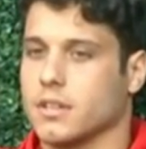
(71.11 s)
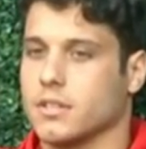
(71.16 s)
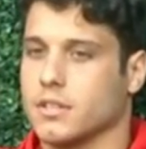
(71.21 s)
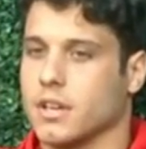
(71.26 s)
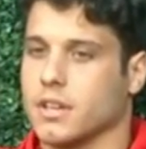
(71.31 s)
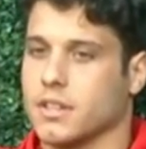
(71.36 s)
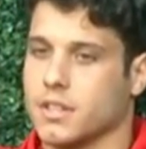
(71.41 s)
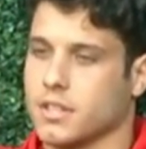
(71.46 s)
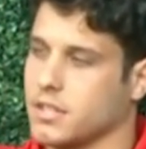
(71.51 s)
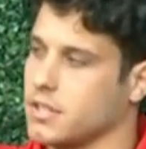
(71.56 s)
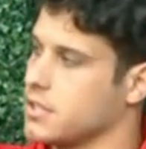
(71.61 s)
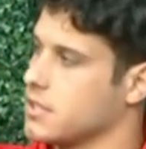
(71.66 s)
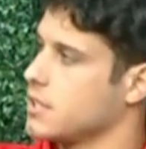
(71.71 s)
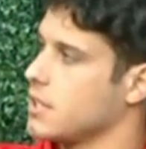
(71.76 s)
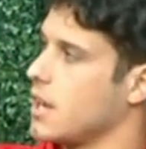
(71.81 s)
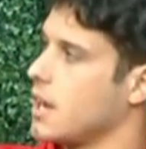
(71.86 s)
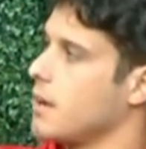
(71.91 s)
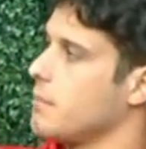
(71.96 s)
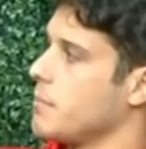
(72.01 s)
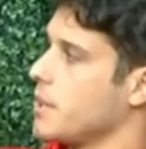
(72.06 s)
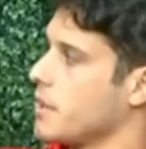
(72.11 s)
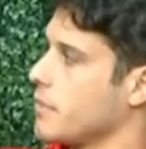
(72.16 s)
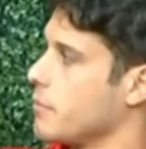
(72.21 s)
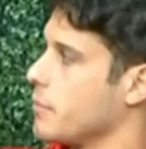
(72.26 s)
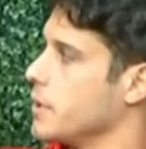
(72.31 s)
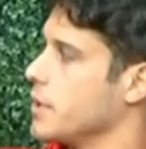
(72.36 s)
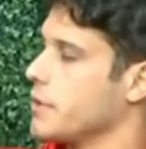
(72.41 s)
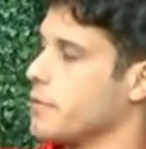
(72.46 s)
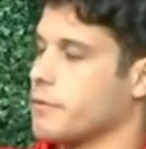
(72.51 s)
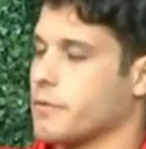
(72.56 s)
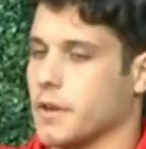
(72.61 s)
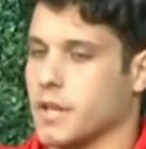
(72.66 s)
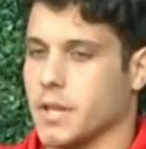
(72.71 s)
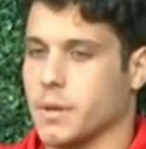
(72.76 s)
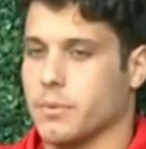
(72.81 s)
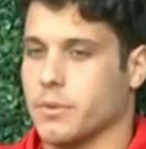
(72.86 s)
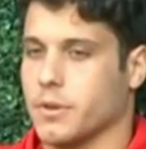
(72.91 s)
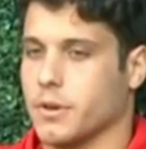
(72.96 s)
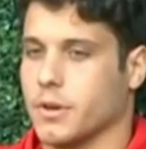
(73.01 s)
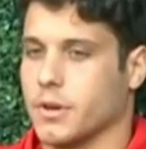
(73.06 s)
I think I'm like really friendly
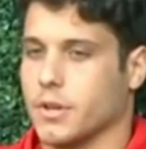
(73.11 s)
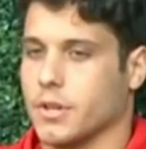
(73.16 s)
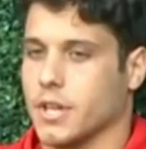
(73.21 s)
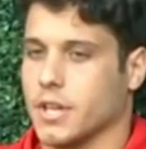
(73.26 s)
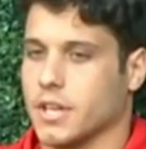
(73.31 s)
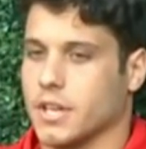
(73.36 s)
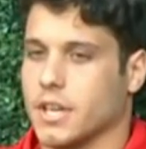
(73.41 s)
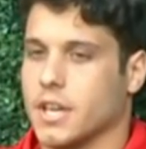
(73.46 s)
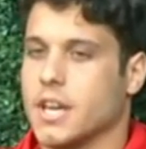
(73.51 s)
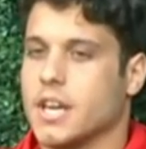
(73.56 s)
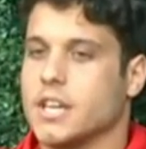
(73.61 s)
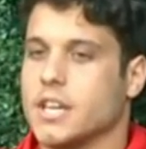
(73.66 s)
with her. Nicole.